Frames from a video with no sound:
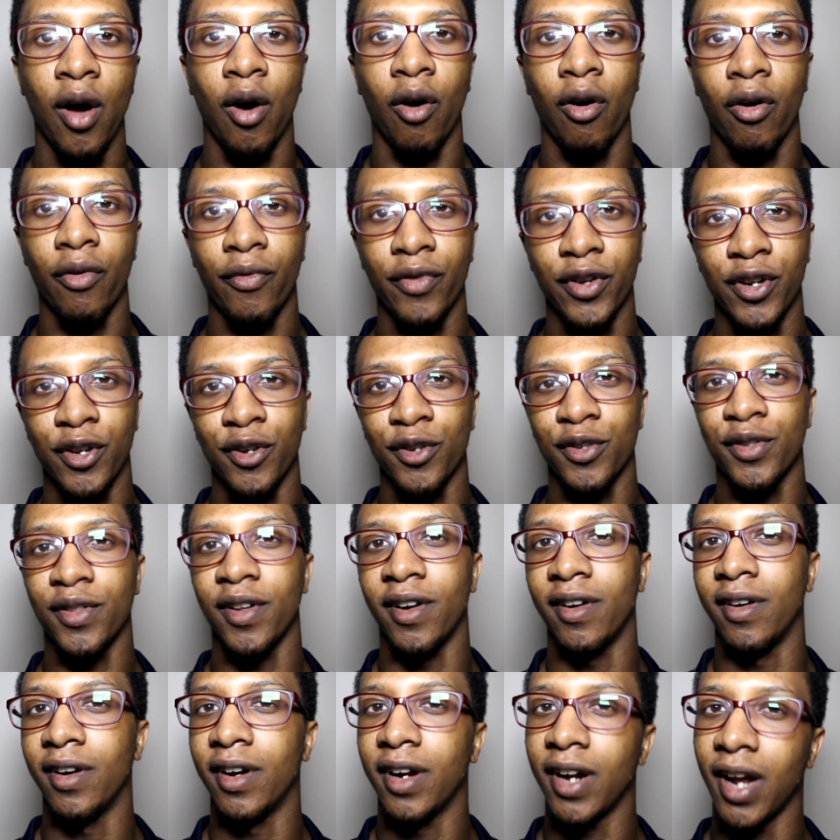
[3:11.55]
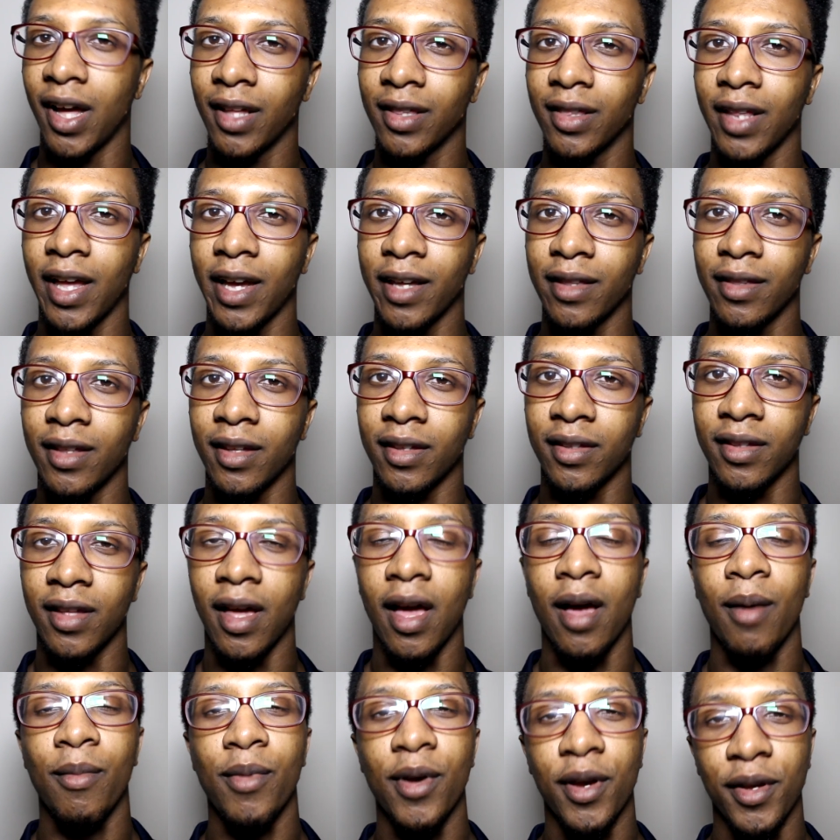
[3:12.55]
or videos that are not like this
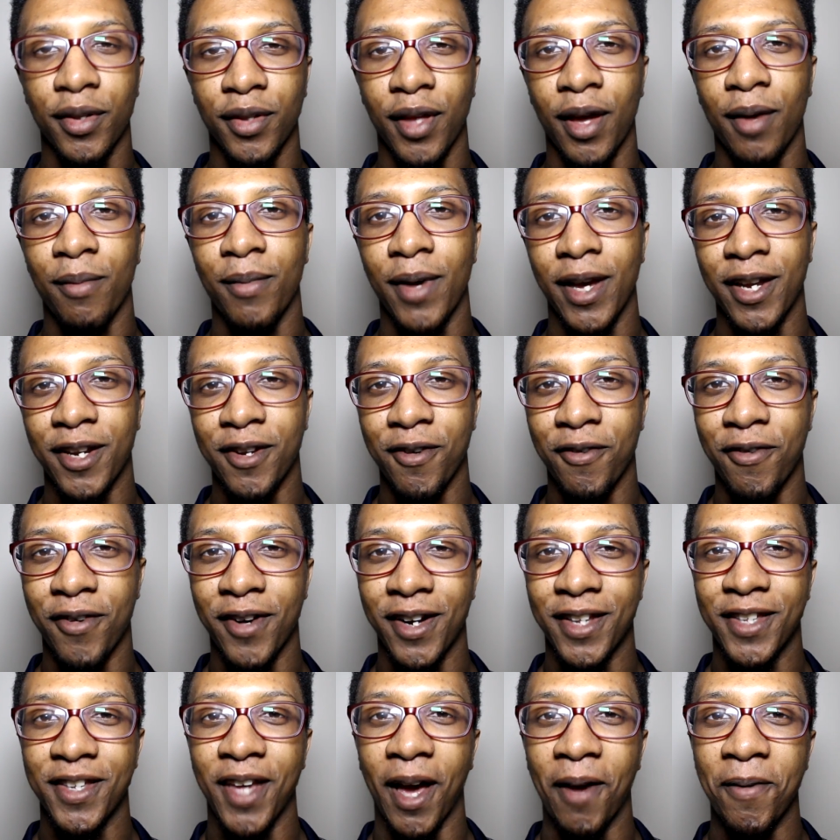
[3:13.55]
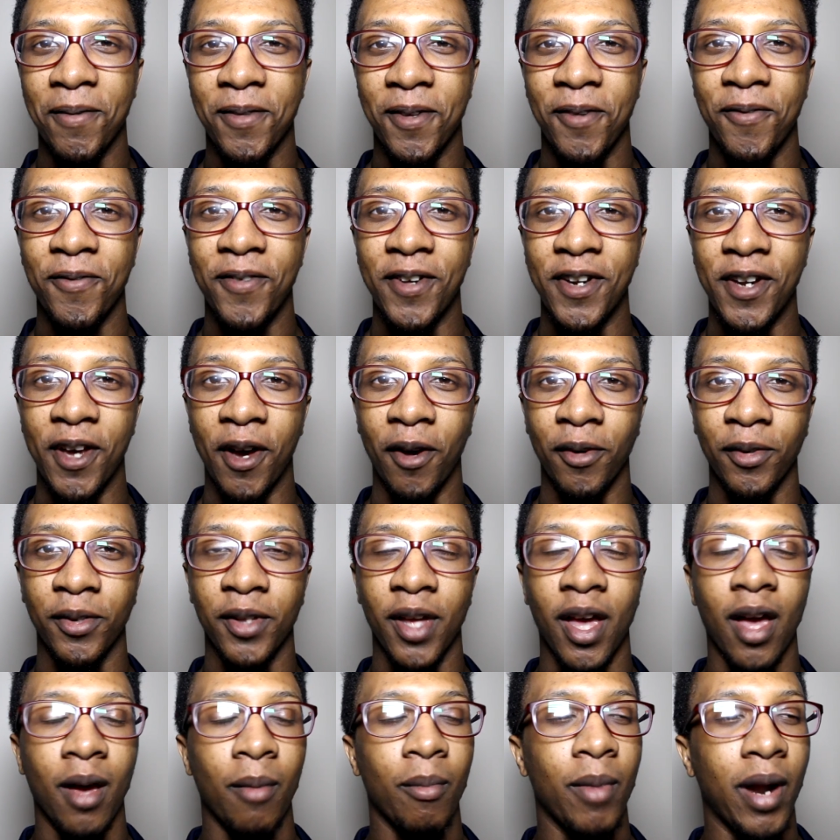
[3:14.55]
because I make different types of videos.